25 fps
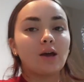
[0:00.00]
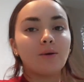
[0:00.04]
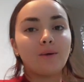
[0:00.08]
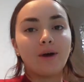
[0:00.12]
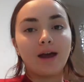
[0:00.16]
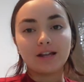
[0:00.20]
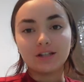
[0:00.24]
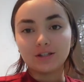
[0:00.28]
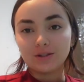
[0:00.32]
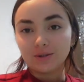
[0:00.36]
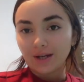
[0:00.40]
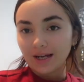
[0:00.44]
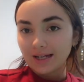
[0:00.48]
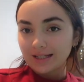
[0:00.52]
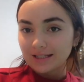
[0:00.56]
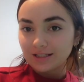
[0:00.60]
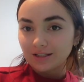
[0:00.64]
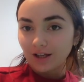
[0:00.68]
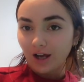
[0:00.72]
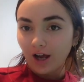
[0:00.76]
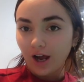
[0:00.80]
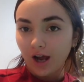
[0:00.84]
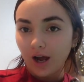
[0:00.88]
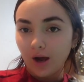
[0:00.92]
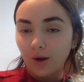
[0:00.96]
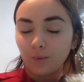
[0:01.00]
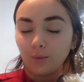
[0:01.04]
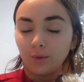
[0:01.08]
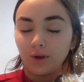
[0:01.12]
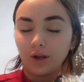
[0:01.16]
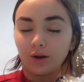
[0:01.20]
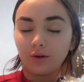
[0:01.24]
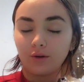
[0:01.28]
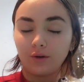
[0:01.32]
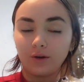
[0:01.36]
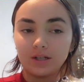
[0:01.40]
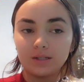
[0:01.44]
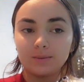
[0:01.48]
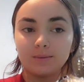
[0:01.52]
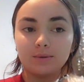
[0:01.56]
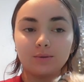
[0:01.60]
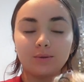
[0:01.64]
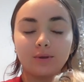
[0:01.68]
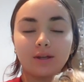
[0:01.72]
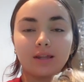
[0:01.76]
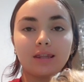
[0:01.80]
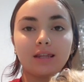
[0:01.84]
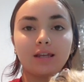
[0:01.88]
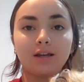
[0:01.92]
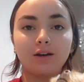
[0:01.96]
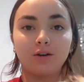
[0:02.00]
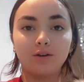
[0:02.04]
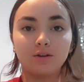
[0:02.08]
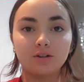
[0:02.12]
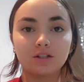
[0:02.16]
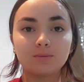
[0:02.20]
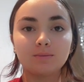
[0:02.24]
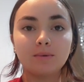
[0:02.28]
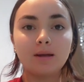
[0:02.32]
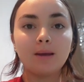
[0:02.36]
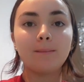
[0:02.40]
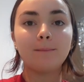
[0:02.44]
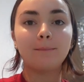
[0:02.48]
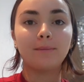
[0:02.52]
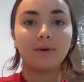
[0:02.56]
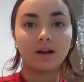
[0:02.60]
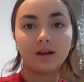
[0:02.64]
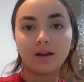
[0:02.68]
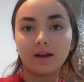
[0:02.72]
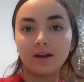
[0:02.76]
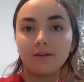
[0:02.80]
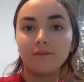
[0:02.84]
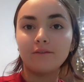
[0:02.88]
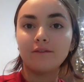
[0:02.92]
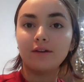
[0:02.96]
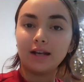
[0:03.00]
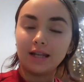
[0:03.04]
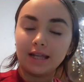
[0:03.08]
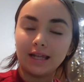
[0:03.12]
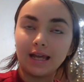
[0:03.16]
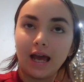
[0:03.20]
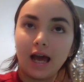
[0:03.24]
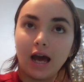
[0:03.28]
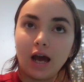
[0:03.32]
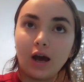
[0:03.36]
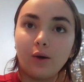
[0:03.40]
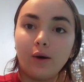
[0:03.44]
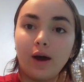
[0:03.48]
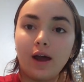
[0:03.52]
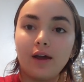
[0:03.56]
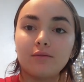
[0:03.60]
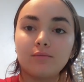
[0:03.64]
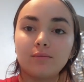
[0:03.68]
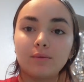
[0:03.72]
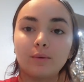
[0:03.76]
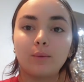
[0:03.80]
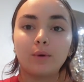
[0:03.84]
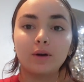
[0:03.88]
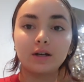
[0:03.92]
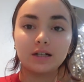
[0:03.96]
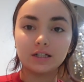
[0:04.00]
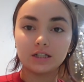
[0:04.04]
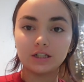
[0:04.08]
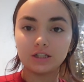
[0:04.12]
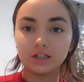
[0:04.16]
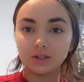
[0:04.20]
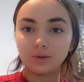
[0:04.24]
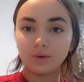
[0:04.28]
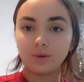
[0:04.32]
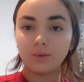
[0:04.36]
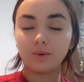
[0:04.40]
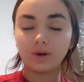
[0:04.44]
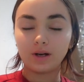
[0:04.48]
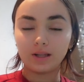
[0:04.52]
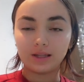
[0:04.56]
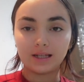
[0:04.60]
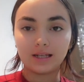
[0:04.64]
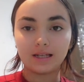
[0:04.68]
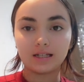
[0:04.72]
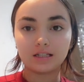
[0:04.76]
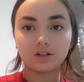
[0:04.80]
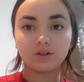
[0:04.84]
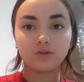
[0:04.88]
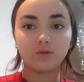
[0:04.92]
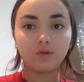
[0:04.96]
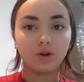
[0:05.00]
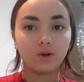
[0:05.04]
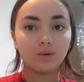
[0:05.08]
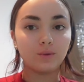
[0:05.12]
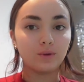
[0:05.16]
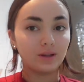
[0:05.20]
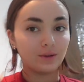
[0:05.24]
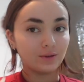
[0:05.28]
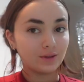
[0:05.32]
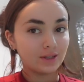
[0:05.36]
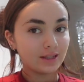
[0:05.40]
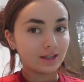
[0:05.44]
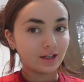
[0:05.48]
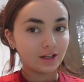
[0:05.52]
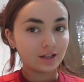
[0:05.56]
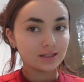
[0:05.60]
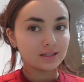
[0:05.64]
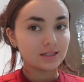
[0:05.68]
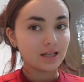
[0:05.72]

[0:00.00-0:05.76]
So as you guys saw, we are going to be doing the ultimate book video. I've been wanting to do one of these for a really long